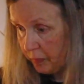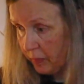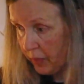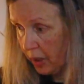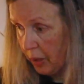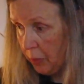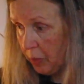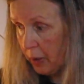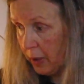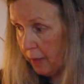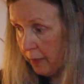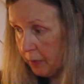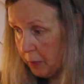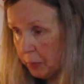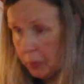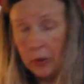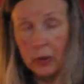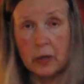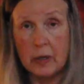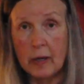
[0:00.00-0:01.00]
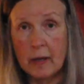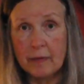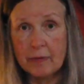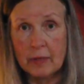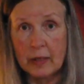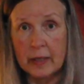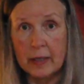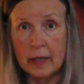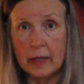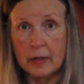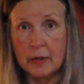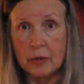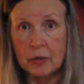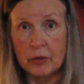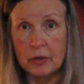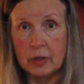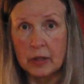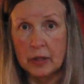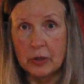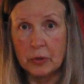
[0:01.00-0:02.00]
I won't have to put it off like I
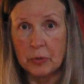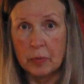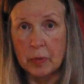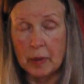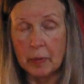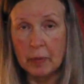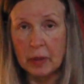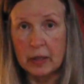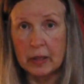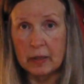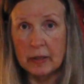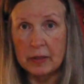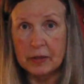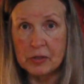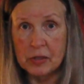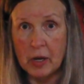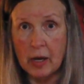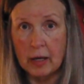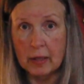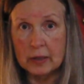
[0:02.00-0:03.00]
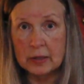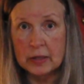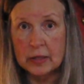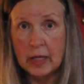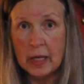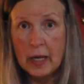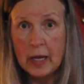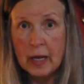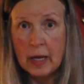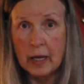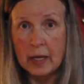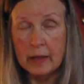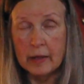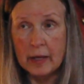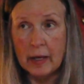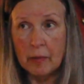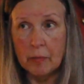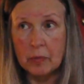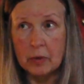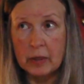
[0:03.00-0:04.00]
usually do my monthly socks. And
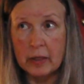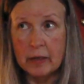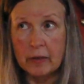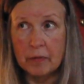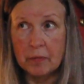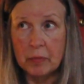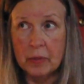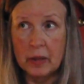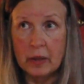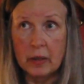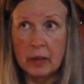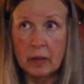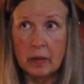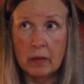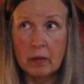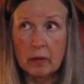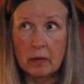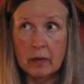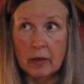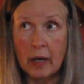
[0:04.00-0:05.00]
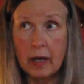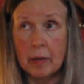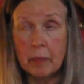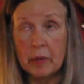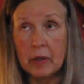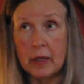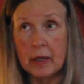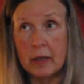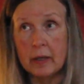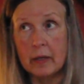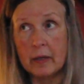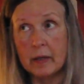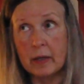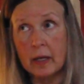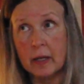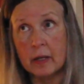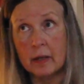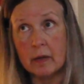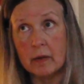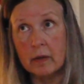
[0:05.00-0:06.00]
that will give me time to get it
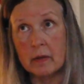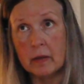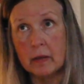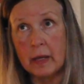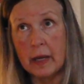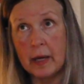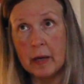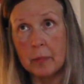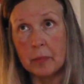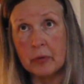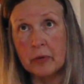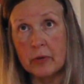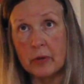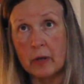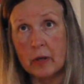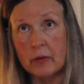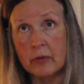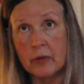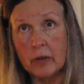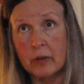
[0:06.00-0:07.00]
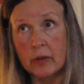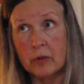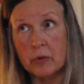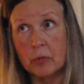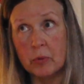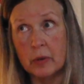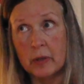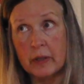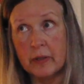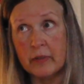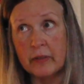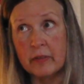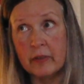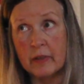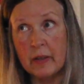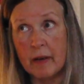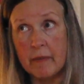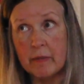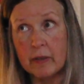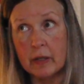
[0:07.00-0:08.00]
done. Camp starts on the
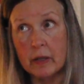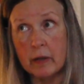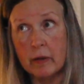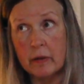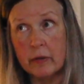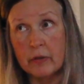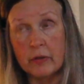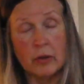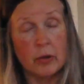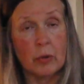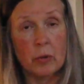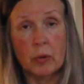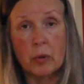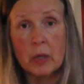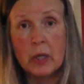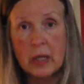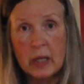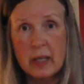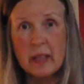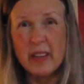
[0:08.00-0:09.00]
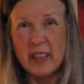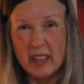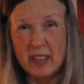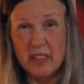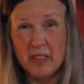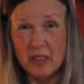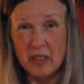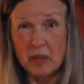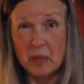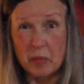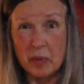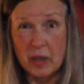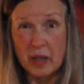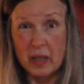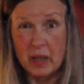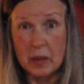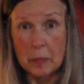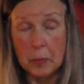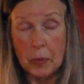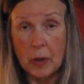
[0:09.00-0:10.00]
27th, so that shouldn't be
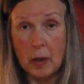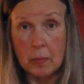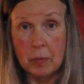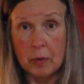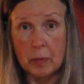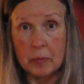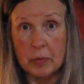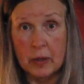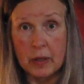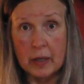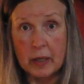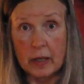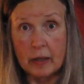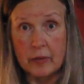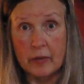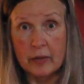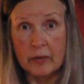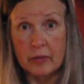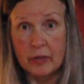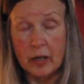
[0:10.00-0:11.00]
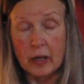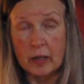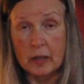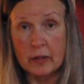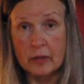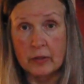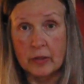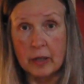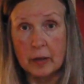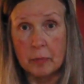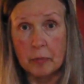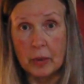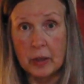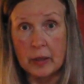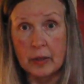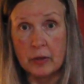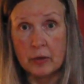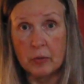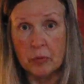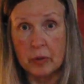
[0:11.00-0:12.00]
any problem to get the socks done by
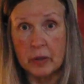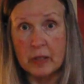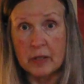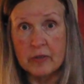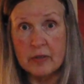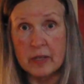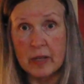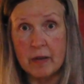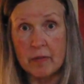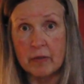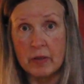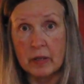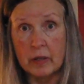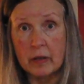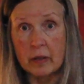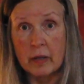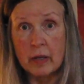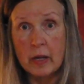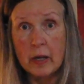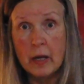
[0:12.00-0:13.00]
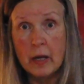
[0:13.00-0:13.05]
the 27th.